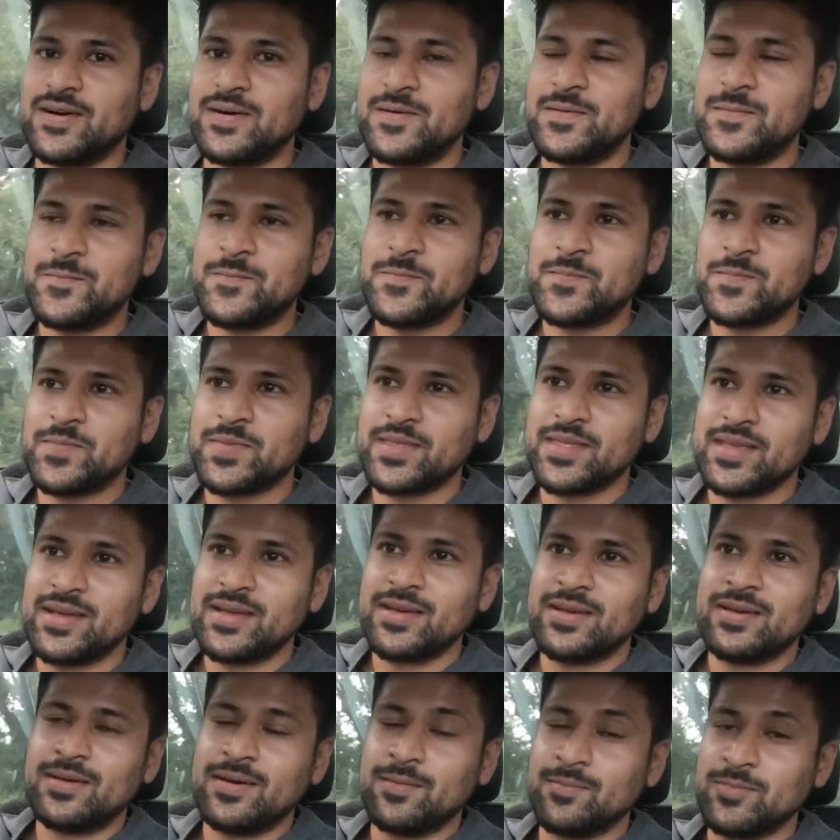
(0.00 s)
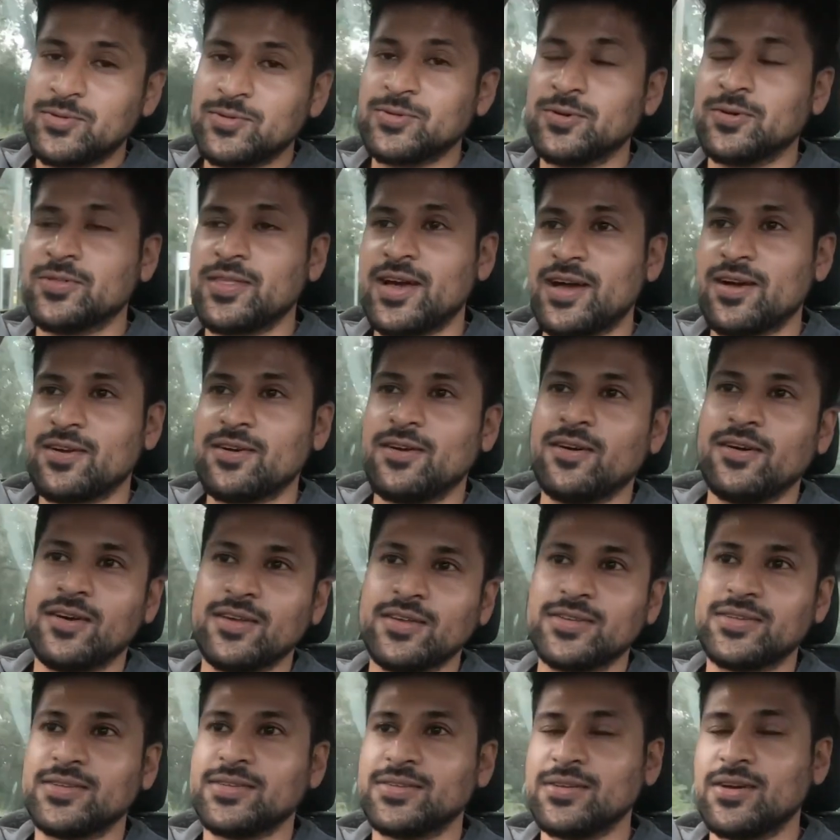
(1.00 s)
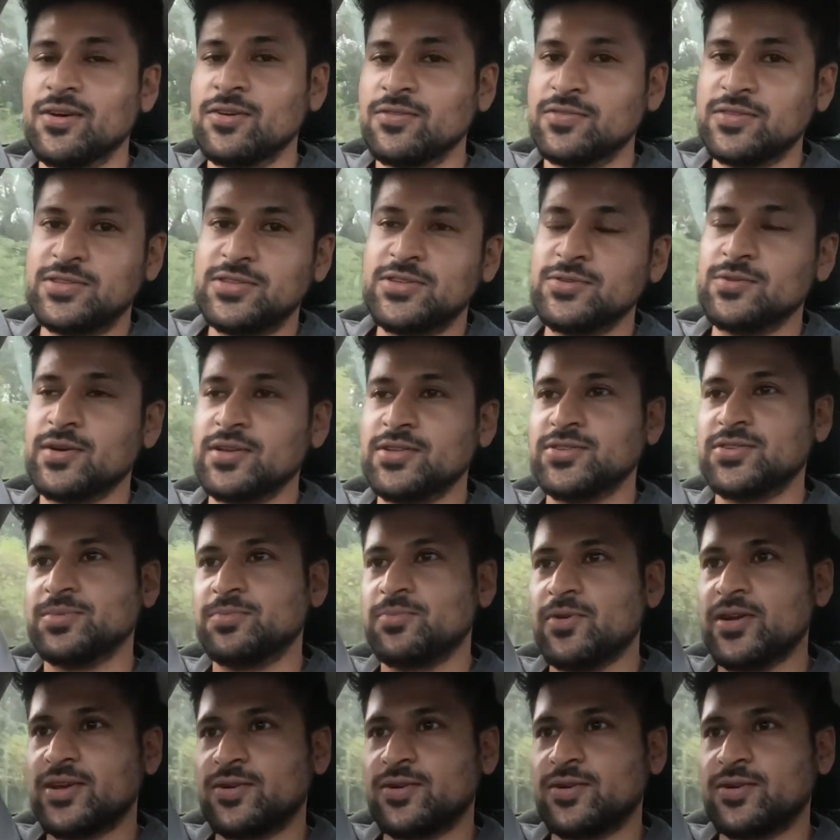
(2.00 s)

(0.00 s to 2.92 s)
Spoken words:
I'm sure that car's over 200 brake